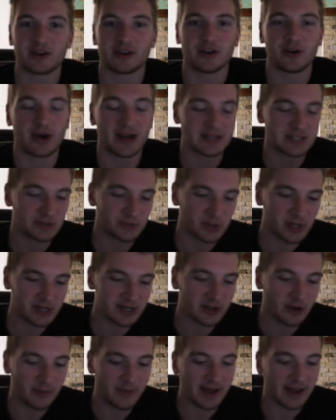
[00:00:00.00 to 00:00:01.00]
You know, I just wanted
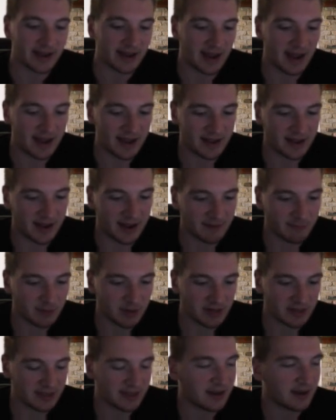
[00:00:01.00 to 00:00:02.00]
to go back. I, I've
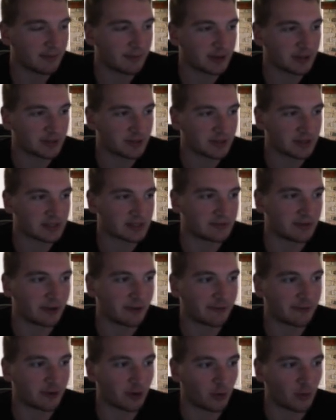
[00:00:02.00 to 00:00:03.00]
been thinking about doing this
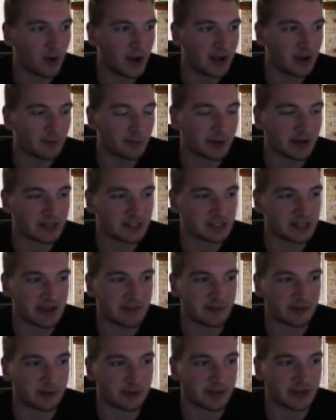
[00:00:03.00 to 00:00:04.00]
video for a while, but I just
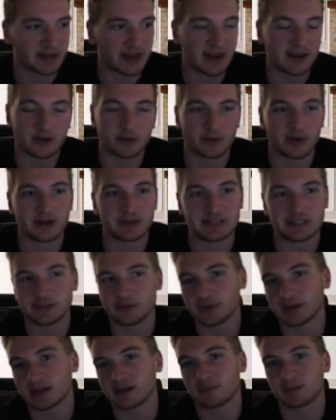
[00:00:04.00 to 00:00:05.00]
haven't really gotten around to
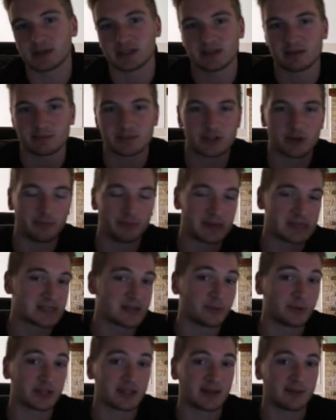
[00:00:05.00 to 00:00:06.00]
doing it because I'm so
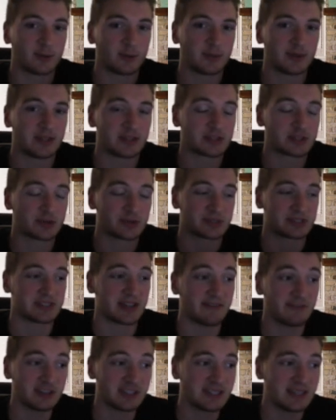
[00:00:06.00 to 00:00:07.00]
busy with MLB The Show
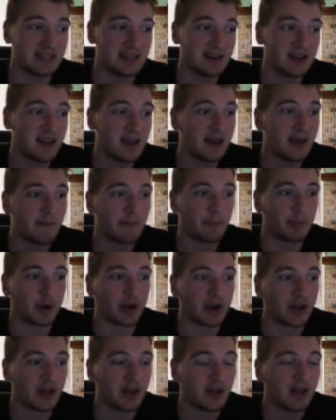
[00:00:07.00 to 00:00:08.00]
17.
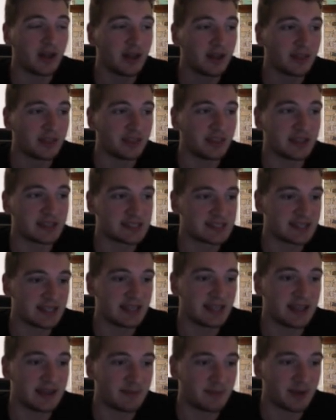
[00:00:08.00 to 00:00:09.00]
But this
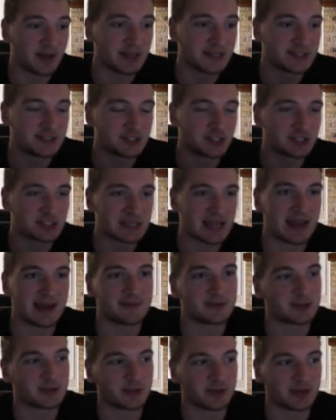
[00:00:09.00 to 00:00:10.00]
team is just
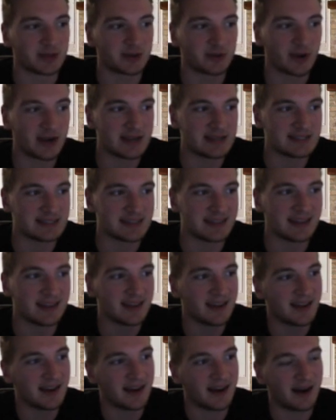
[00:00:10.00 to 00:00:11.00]
absolutely crazy.
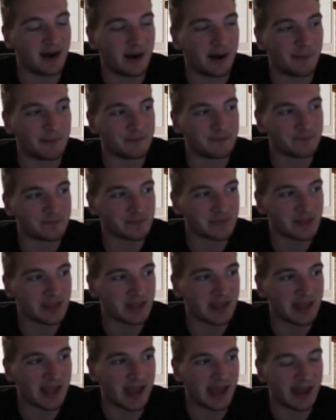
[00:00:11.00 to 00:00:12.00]
Um,
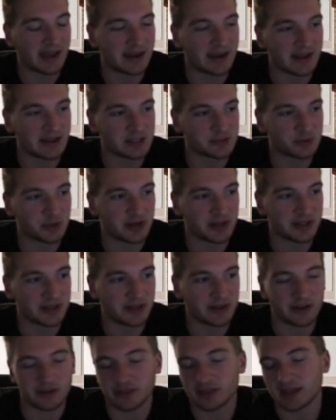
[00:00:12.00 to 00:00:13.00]
and I just want to,
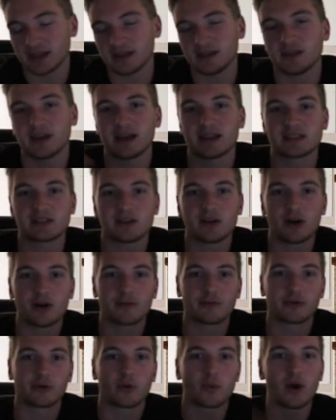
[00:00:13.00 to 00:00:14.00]
you know, thank you guys all
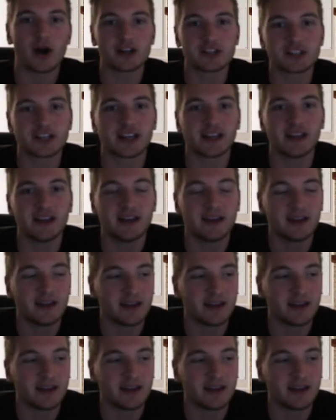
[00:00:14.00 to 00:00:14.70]
for watching.